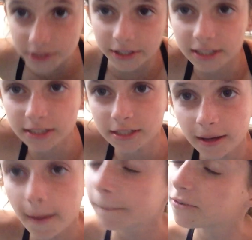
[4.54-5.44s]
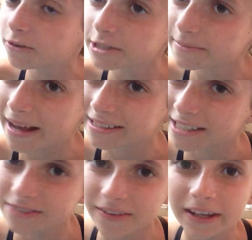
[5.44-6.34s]
stretch before
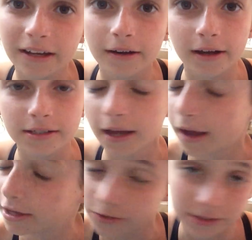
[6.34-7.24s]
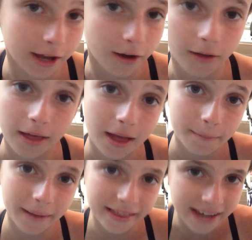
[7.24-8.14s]
gymnastics video as you can tell
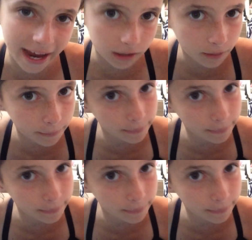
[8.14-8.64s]
by title